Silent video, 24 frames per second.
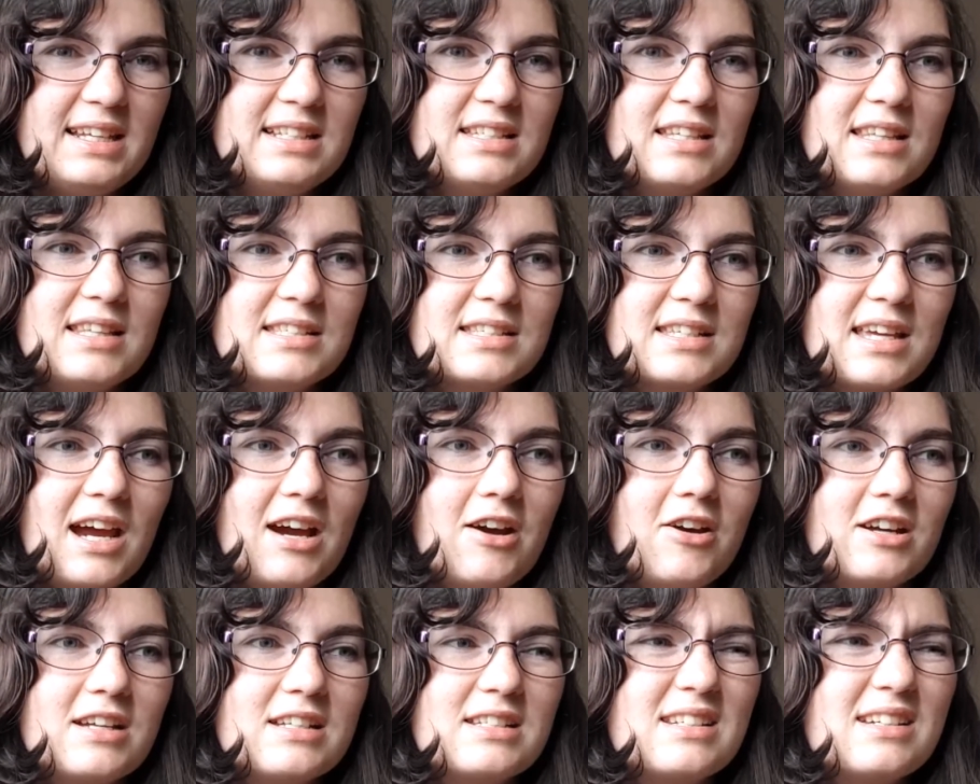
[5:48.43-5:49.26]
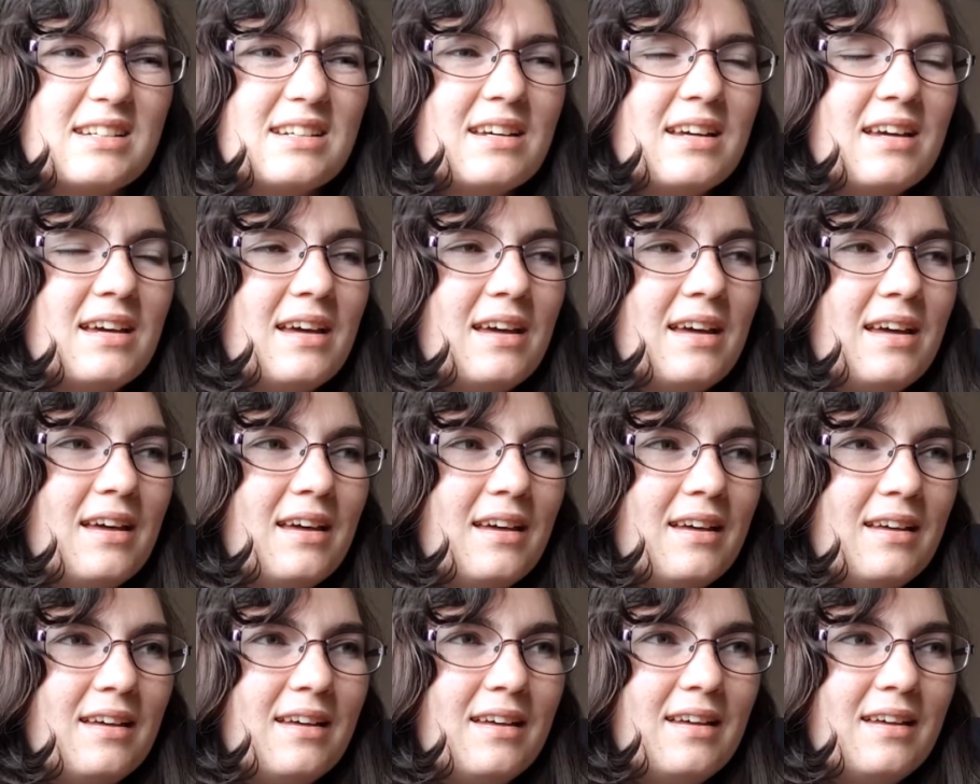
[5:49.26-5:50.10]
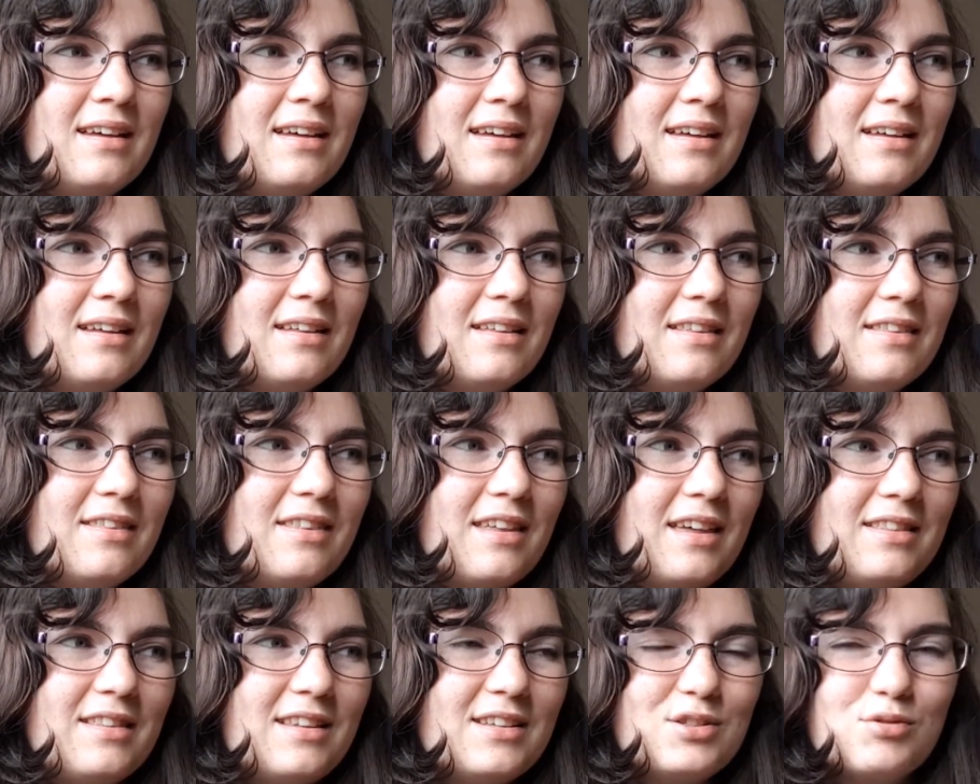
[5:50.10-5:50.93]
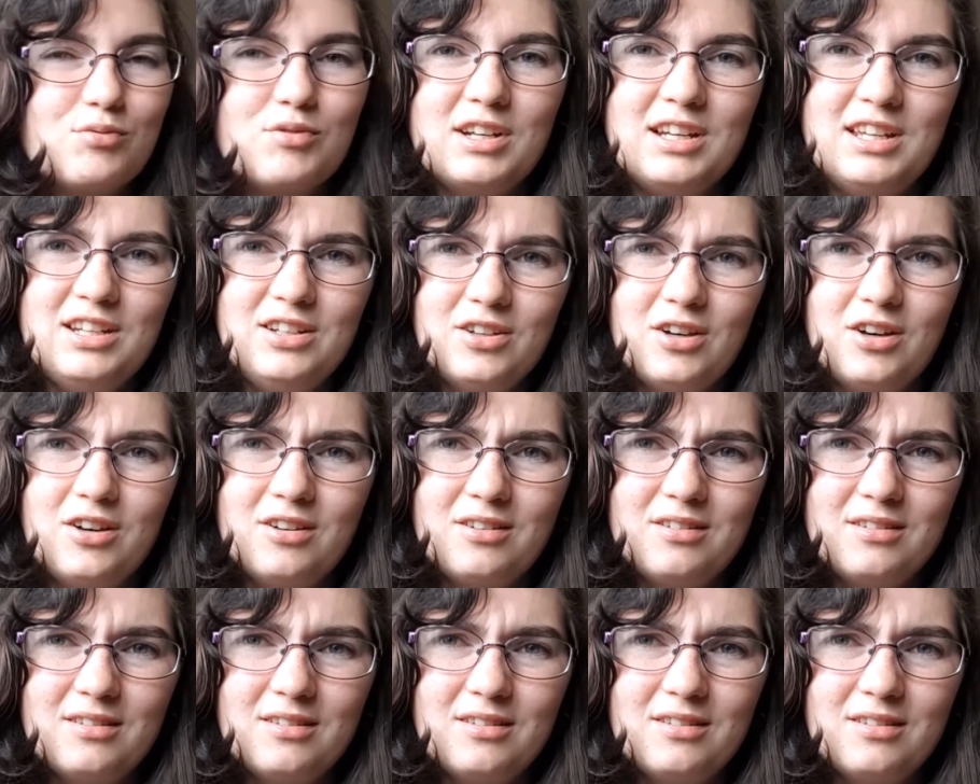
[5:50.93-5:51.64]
to this character, then there's really not